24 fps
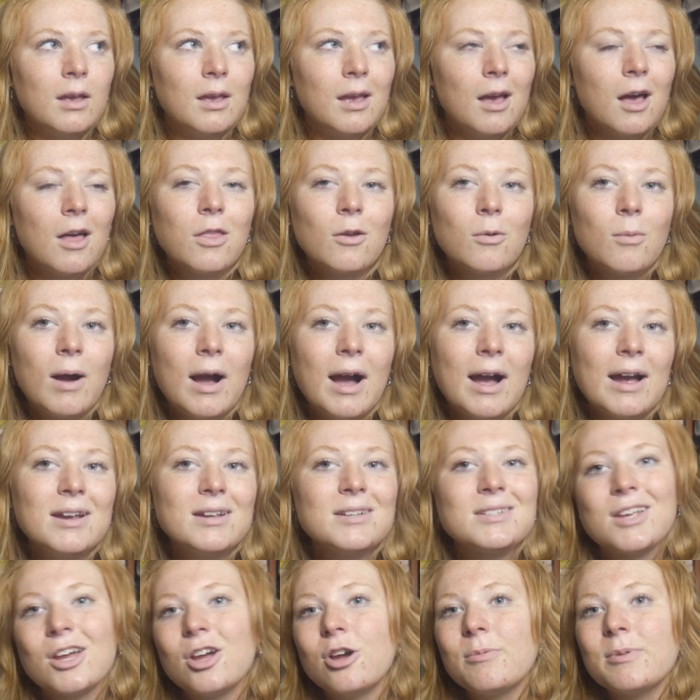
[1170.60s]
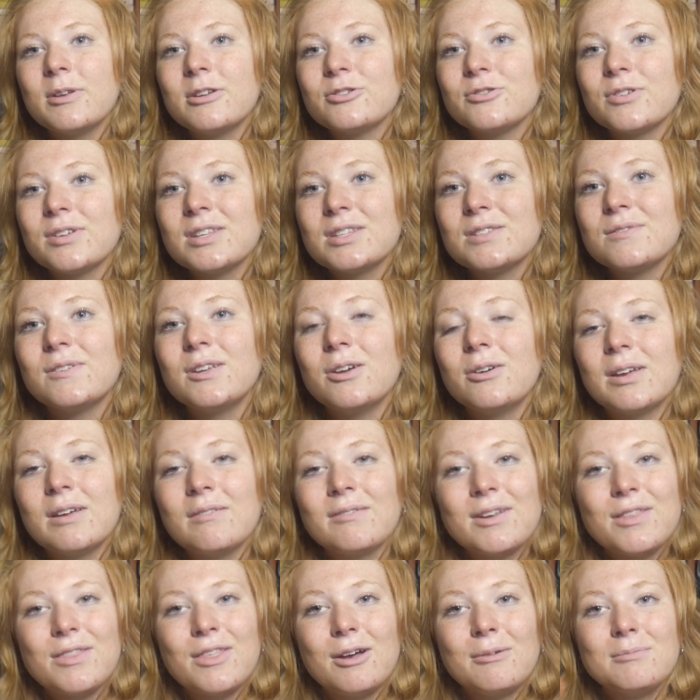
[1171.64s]
Otherwise, I hope you enjoyed this video. Give
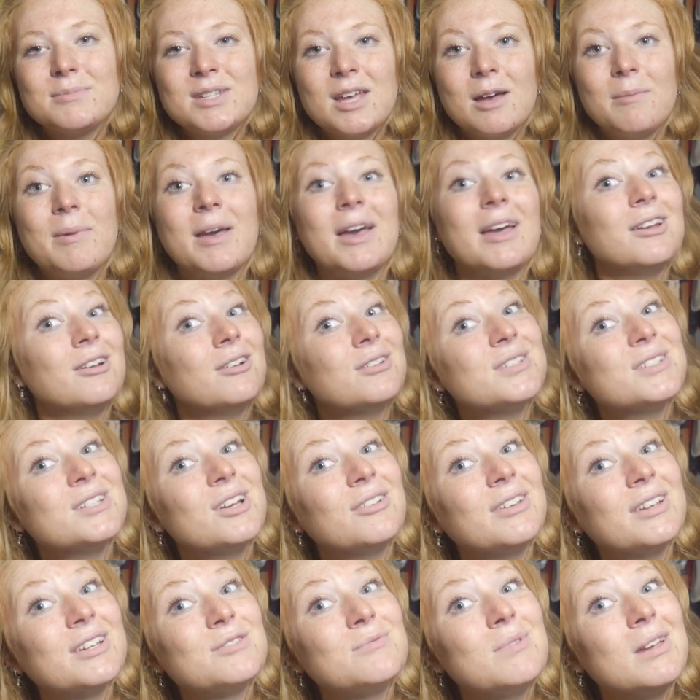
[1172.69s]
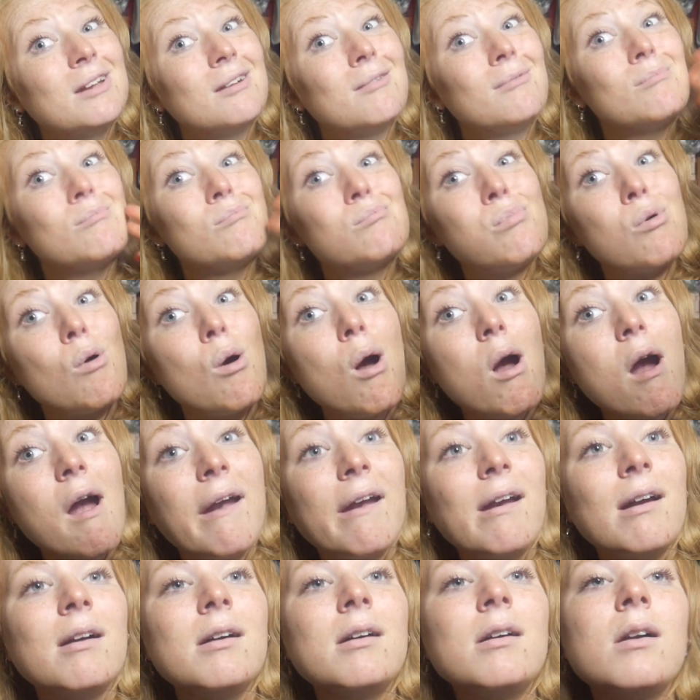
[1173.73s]
it a thumbs up and I'll see y'all next week.
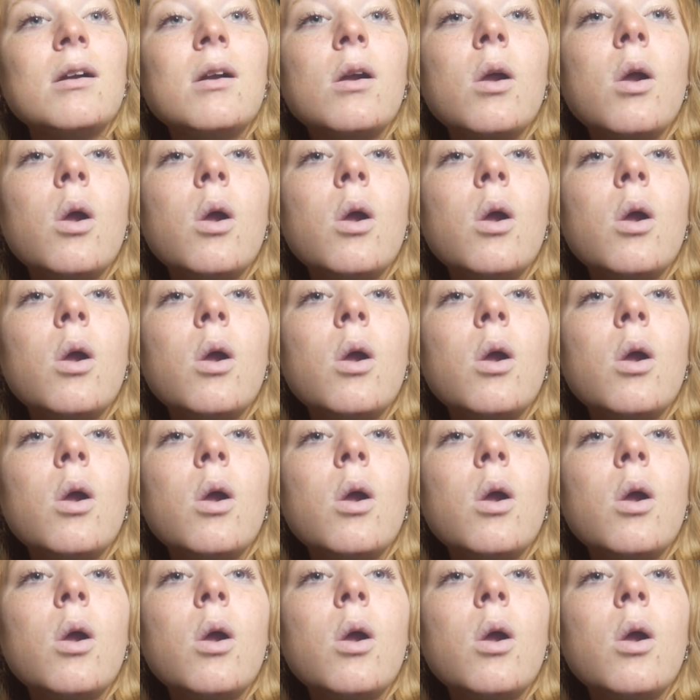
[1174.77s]
Bye.